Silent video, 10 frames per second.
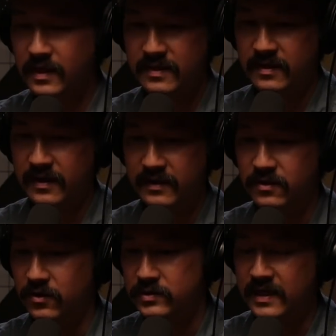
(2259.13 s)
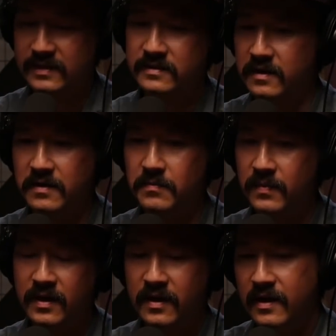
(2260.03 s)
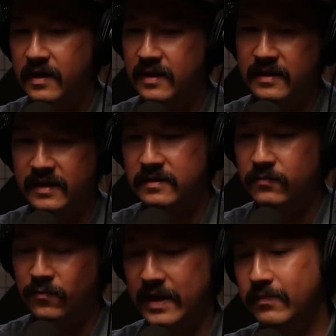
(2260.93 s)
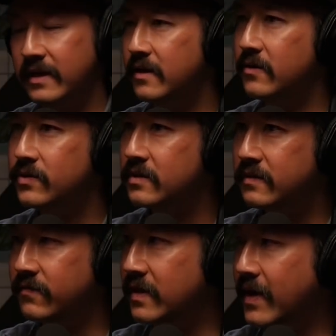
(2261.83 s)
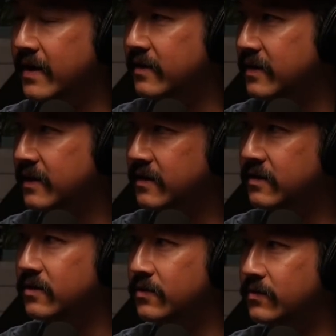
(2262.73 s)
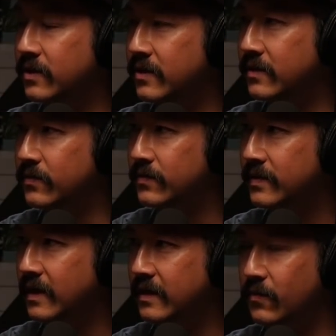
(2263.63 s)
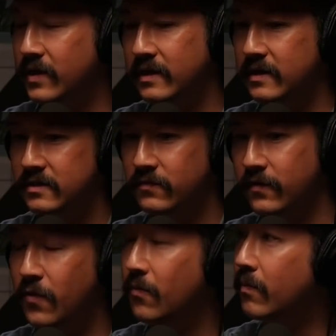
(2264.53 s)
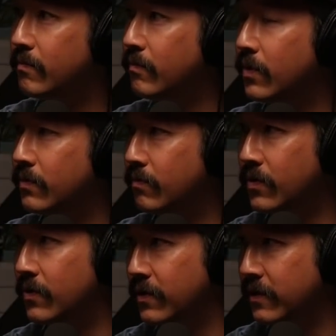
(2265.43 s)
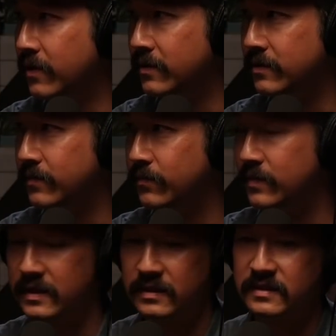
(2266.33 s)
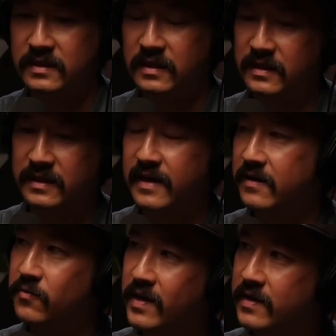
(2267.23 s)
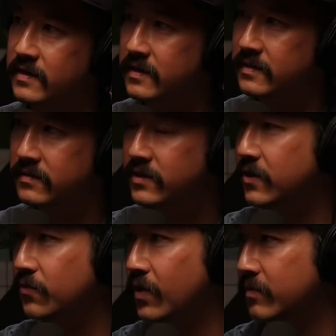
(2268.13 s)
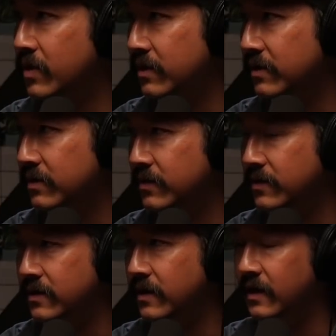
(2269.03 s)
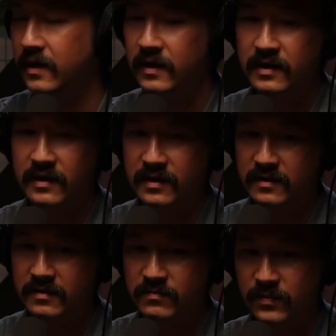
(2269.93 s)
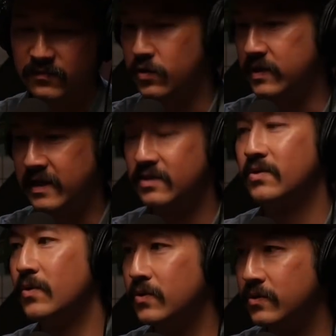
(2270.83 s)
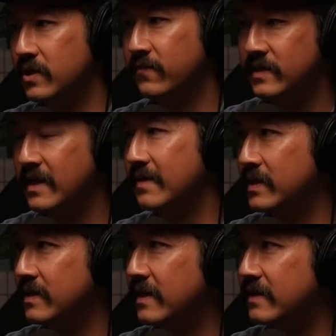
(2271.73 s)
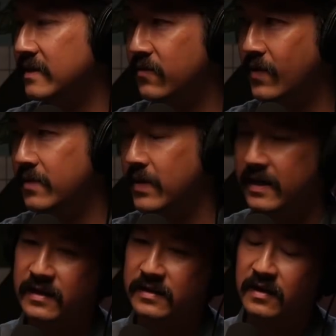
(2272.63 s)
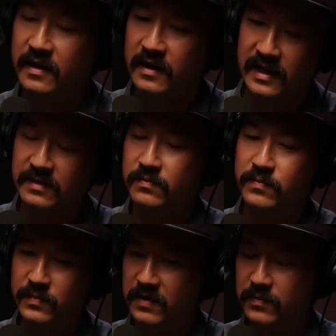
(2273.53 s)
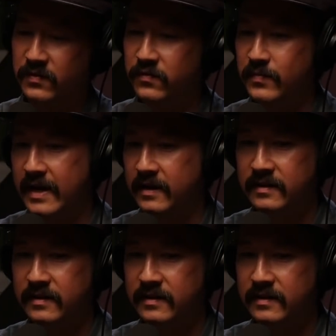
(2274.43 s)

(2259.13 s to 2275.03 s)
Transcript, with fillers: And then I'd go test them. And then I'd write my notes and feedback like, oh, you know, I wanted it to foam more. Right. It doesn't clean that well on, you know, rubber or um, vulcanized soles or different types of things. And I write it back and I give him the feedback.